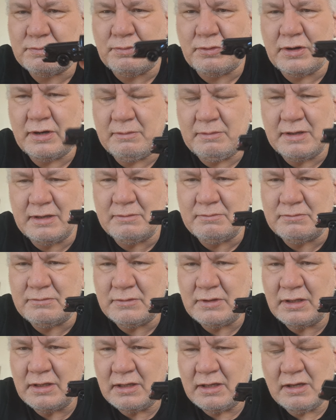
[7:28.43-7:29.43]
Premium
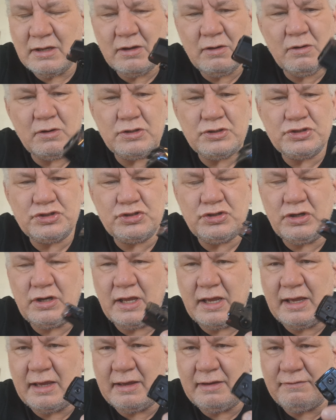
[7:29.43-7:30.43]
should
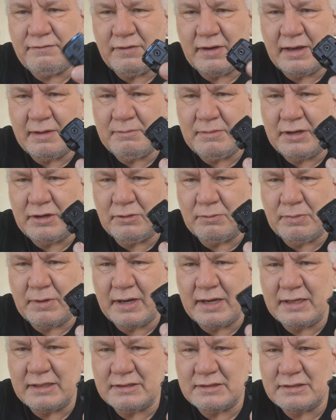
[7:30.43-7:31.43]
have a metal
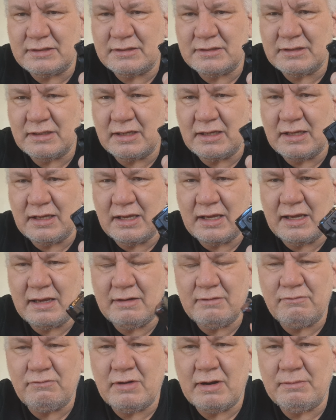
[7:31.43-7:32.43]
base
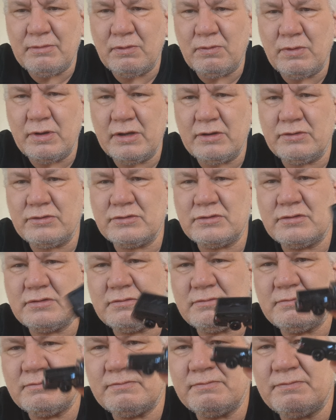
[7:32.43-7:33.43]
and rubber wheels.
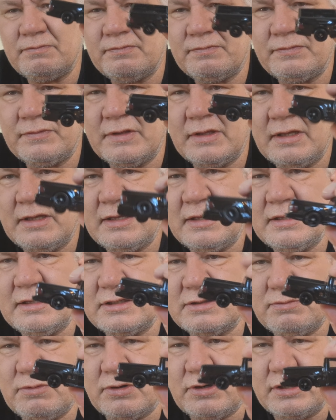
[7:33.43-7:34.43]

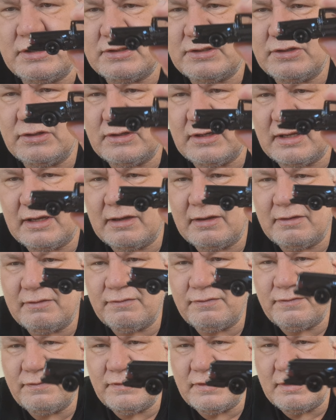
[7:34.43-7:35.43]
That's what I do love
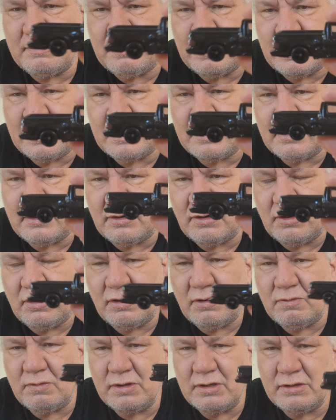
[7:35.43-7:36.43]
about
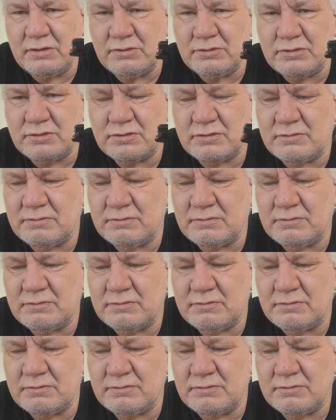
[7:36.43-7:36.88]
Hot Wheels.